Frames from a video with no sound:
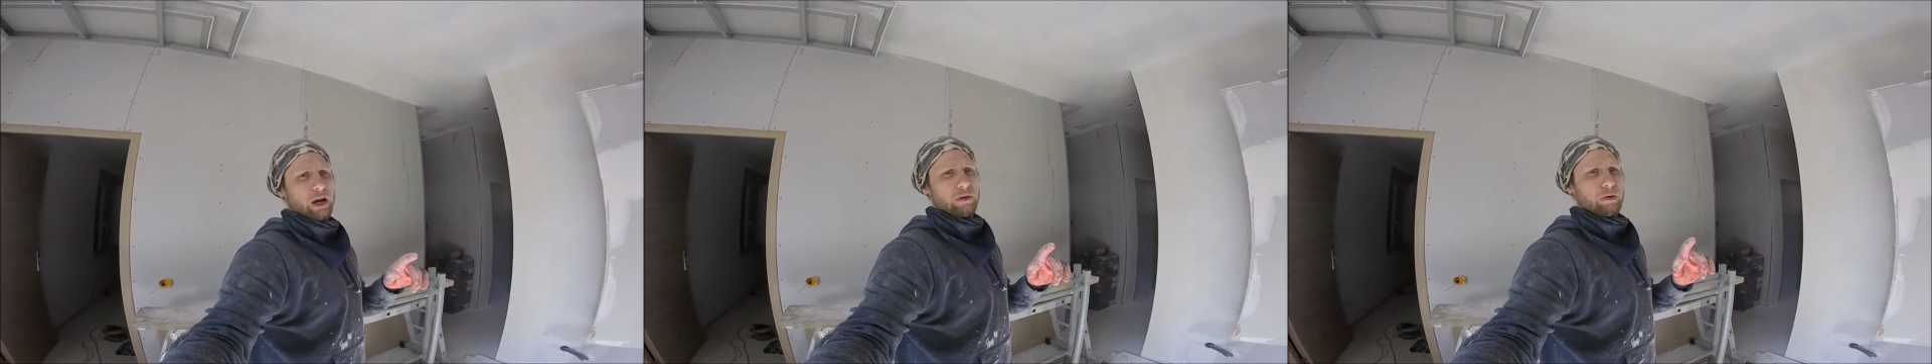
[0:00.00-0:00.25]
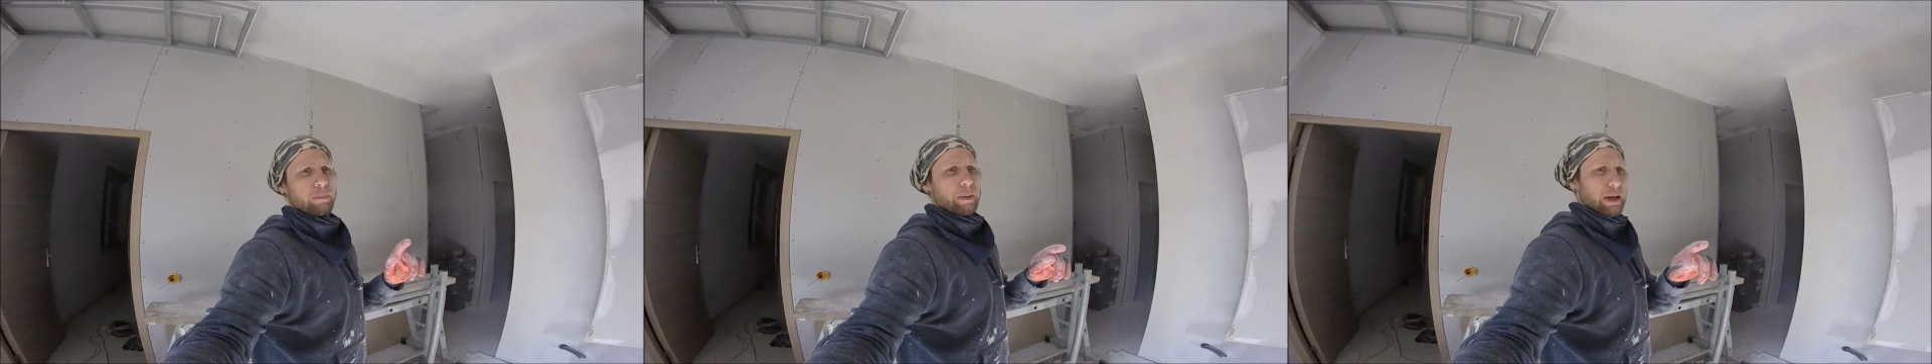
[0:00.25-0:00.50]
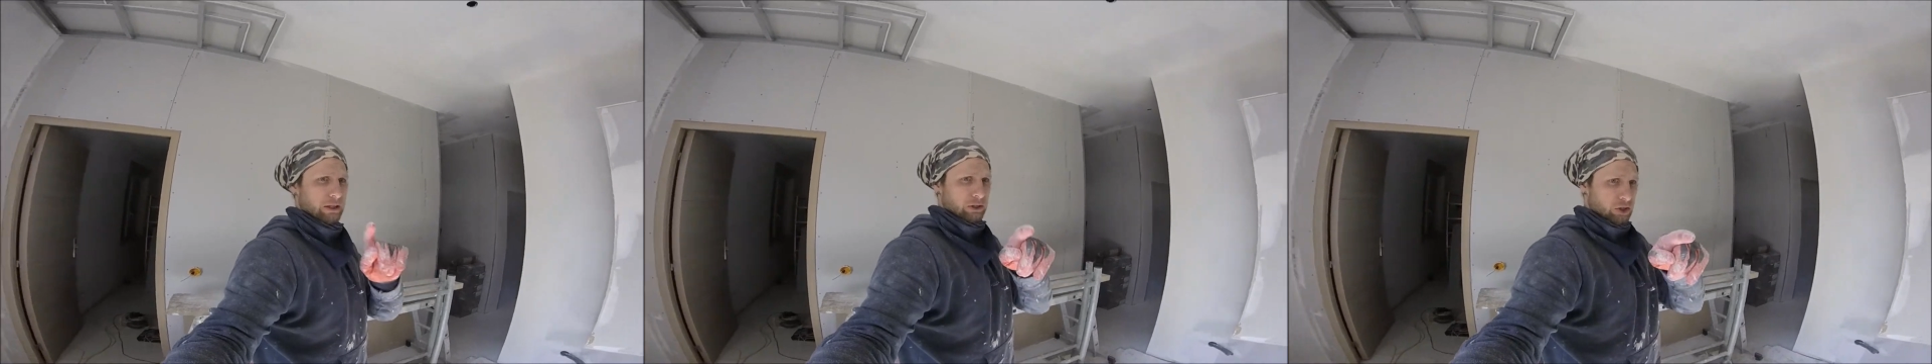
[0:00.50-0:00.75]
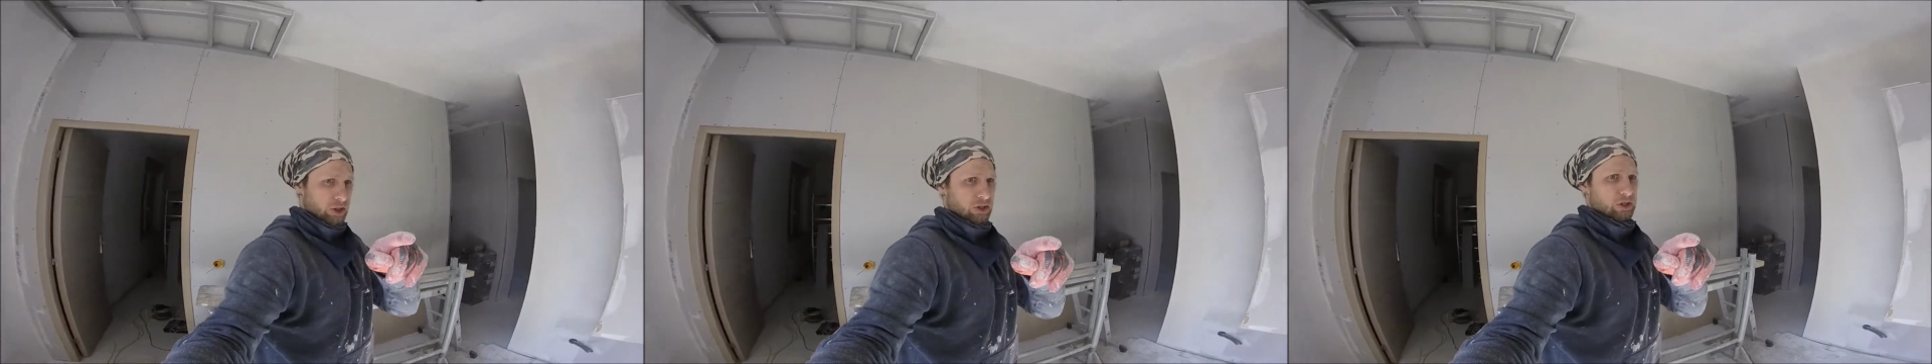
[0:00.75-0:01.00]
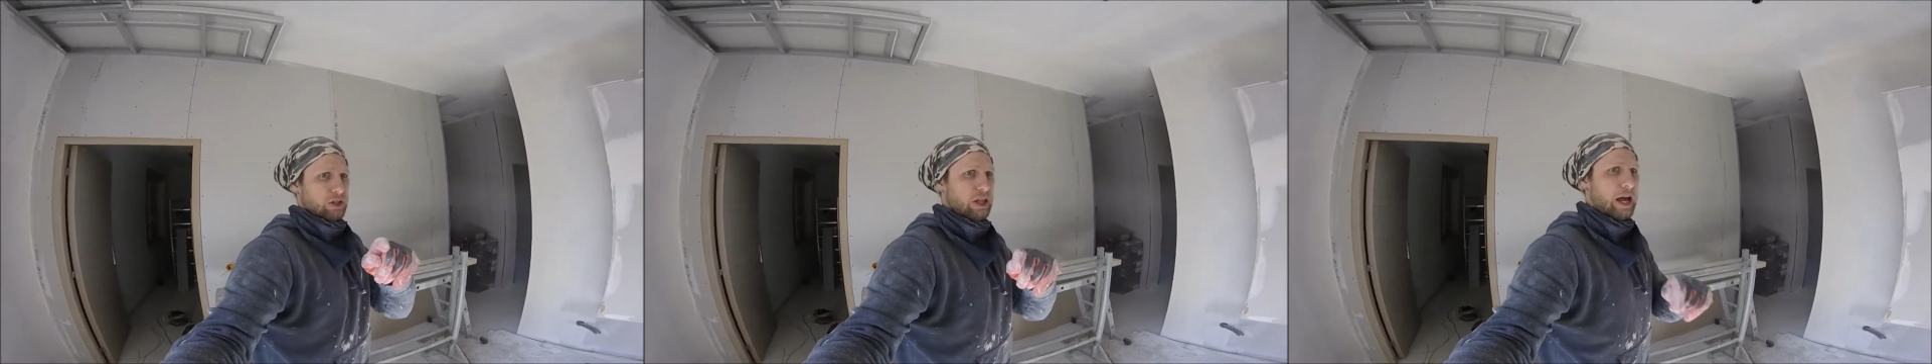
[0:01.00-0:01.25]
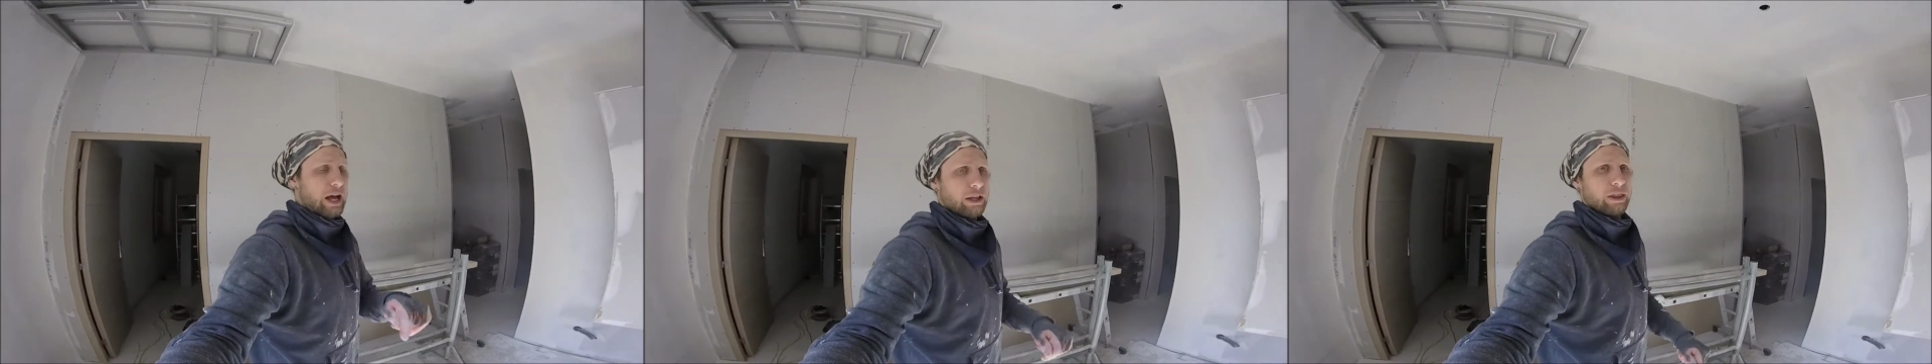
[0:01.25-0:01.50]
other paint just
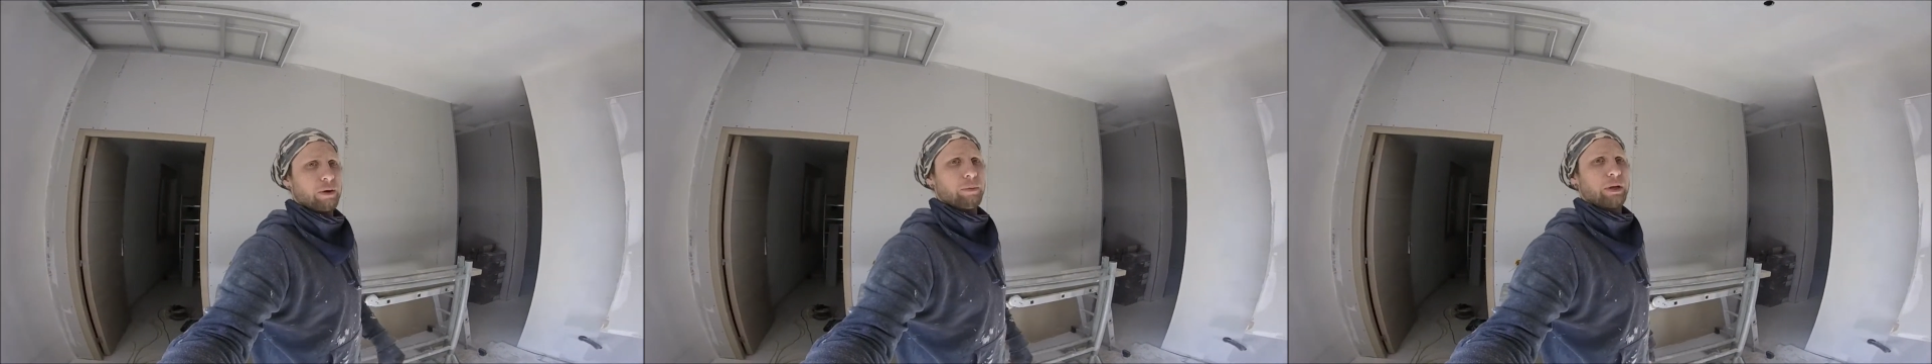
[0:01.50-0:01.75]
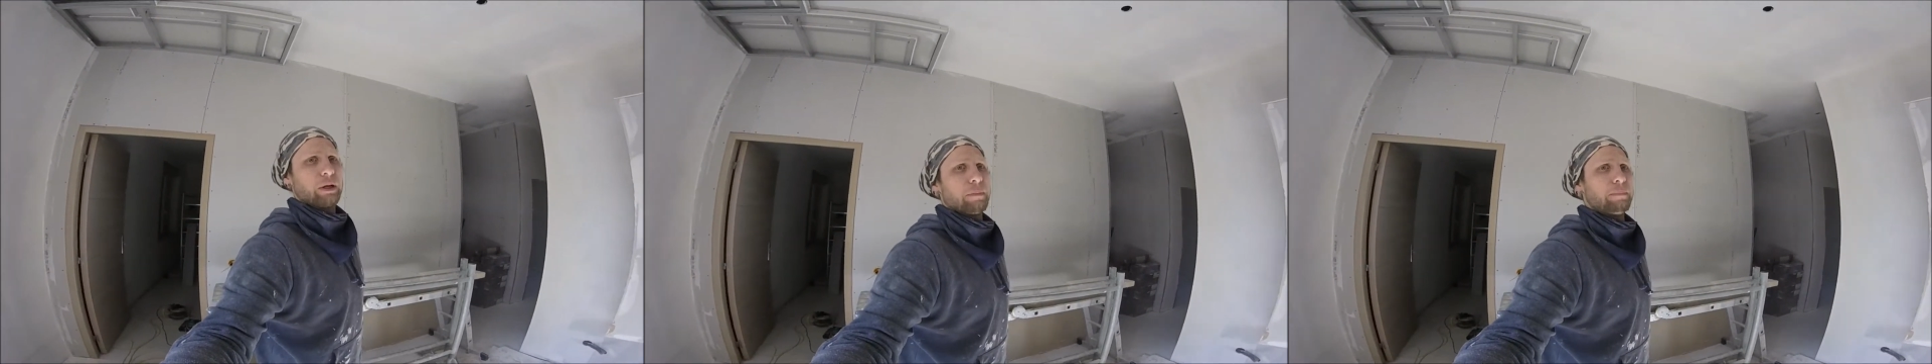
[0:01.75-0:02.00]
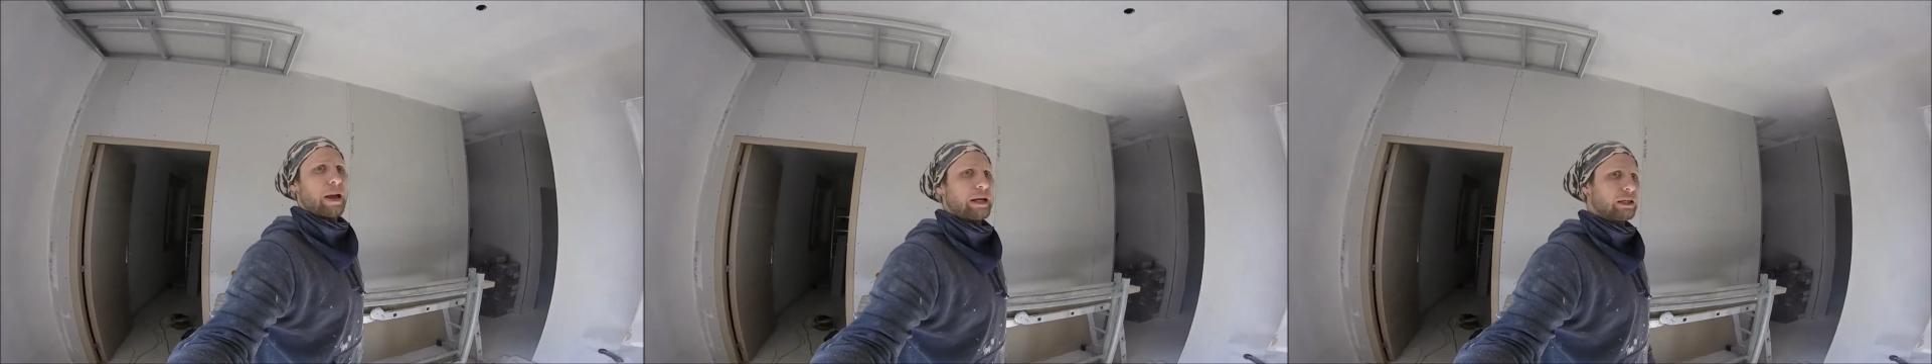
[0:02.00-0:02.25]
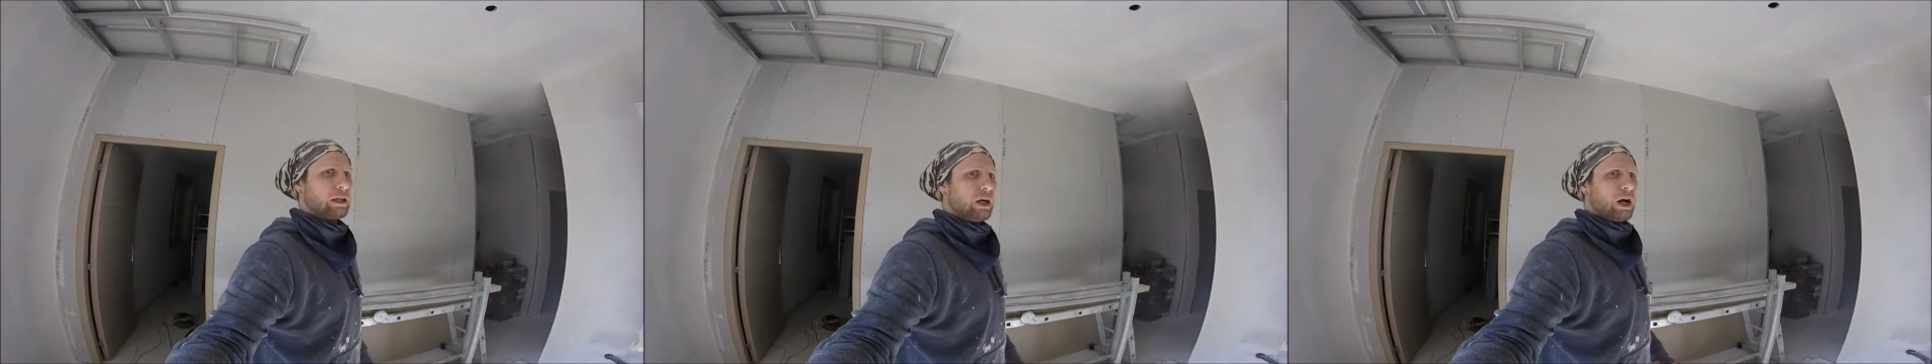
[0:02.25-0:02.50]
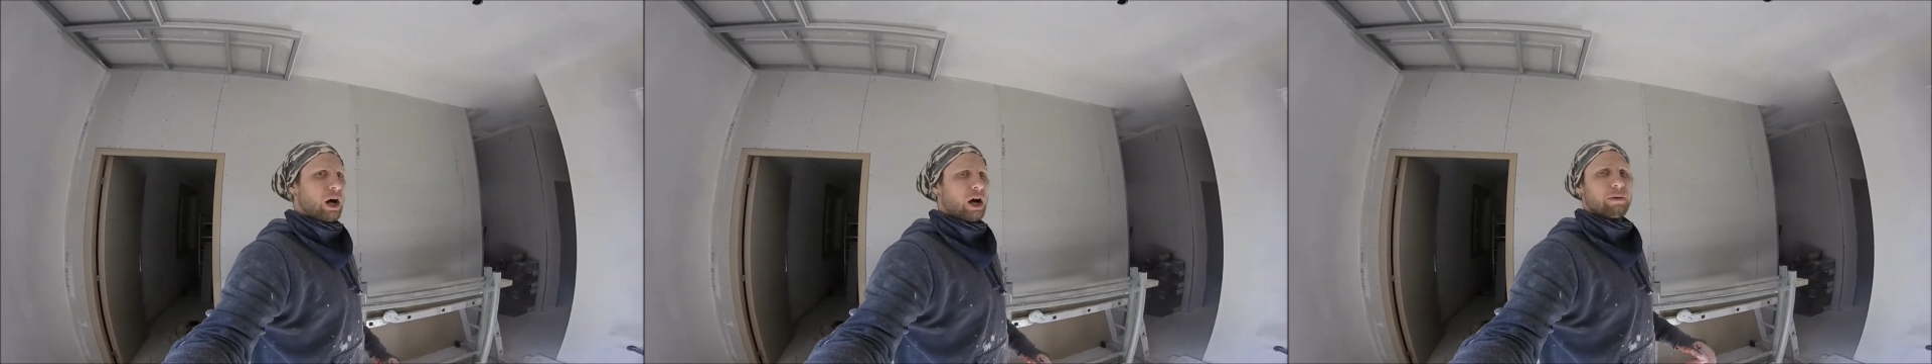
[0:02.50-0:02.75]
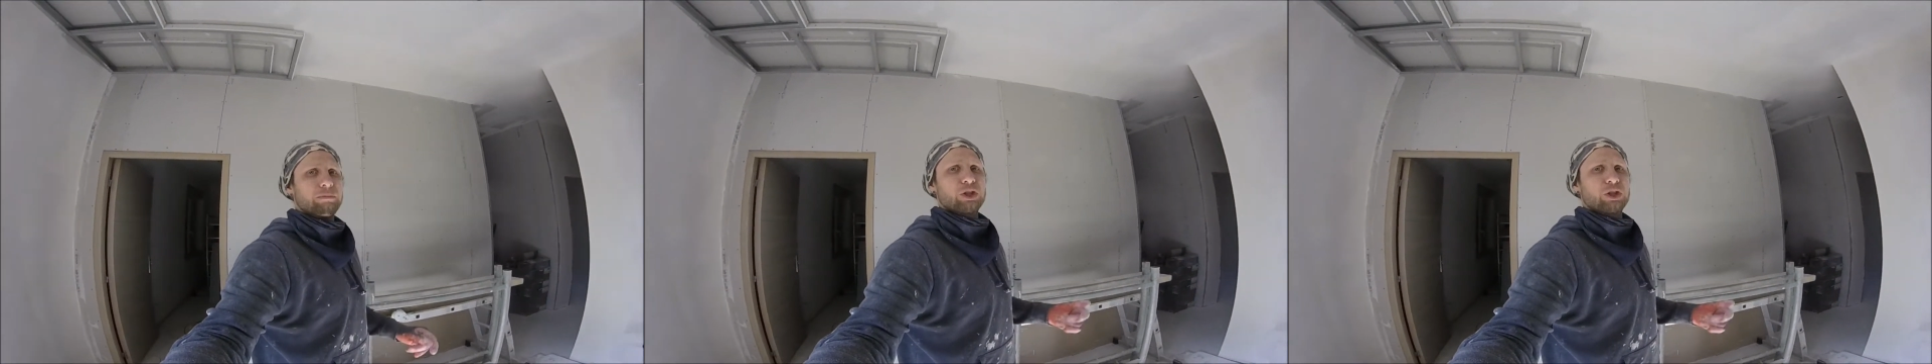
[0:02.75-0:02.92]
there that we're going to paint.